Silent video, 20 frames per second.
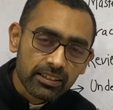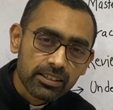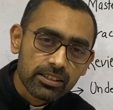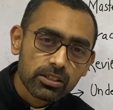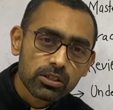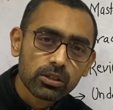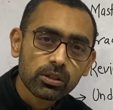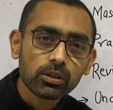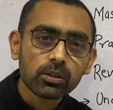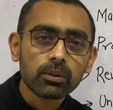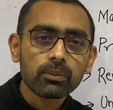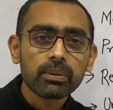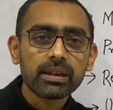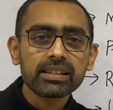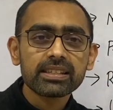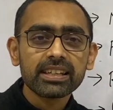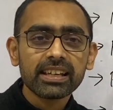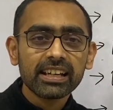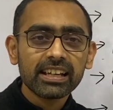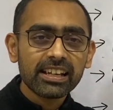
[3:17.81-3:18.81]
So
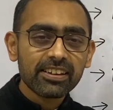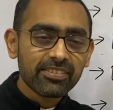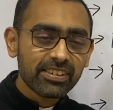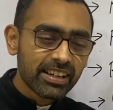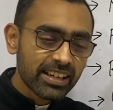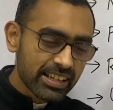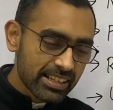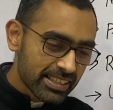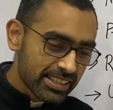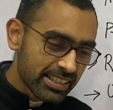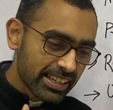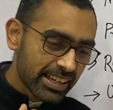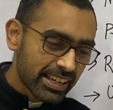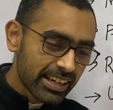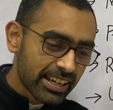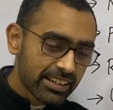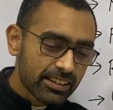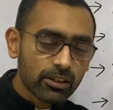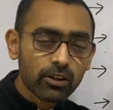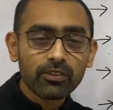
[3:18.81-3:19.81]
basically, when I
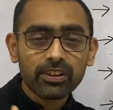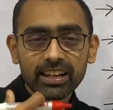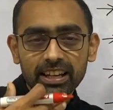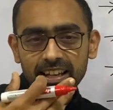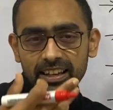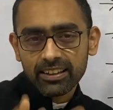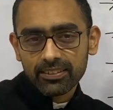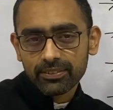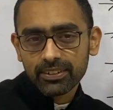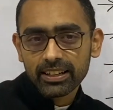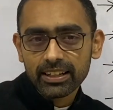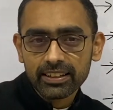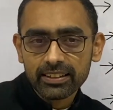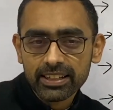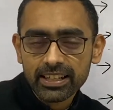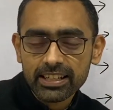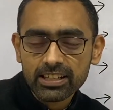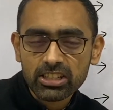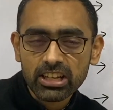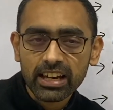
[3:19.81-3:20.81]
see it, or when
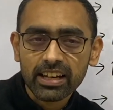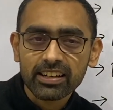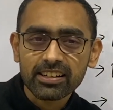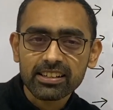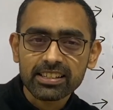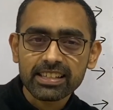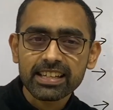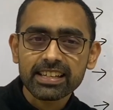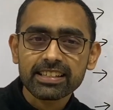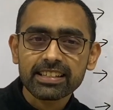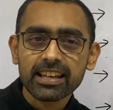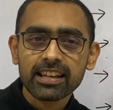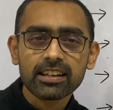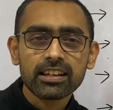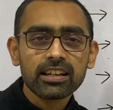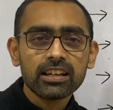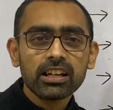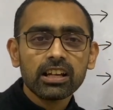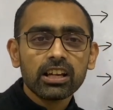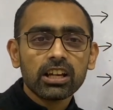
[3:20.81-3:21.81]
the checker sees it,